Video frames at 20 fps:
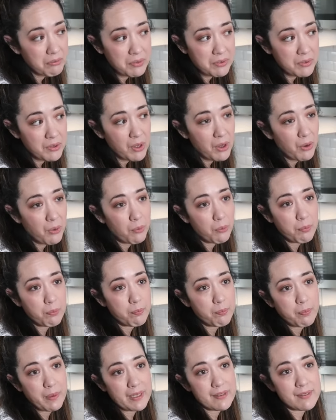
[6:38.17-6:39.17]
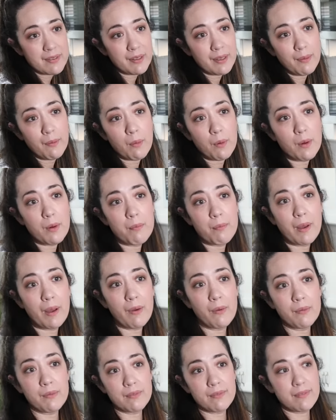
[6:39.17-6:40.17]
So basically we're
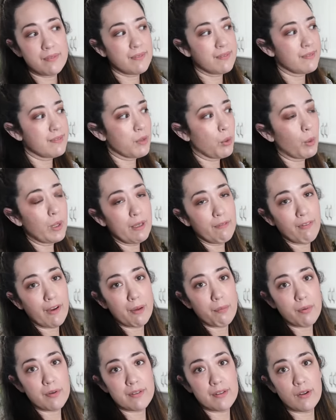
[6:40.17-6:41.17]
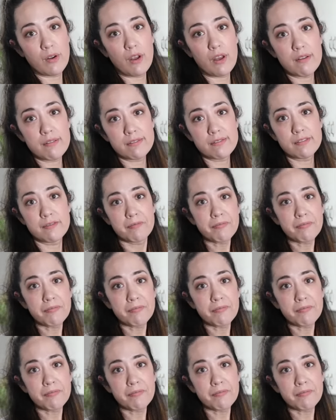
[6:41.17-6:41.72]
about 25% off.